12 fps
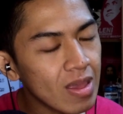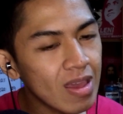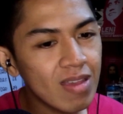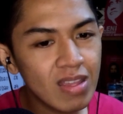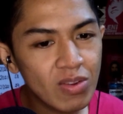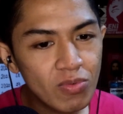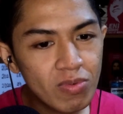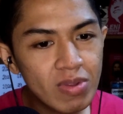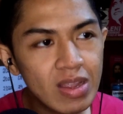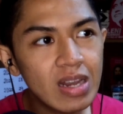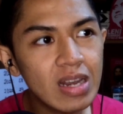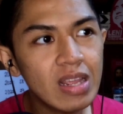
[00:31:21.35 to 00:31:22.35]
Is it
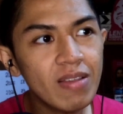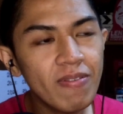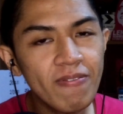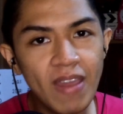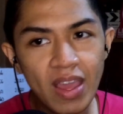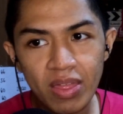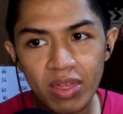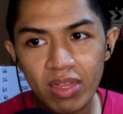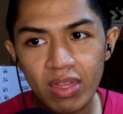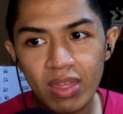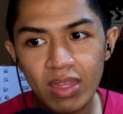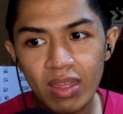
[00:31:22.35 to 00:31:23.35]
really
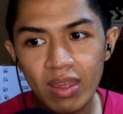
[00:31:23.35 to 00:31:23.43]
faith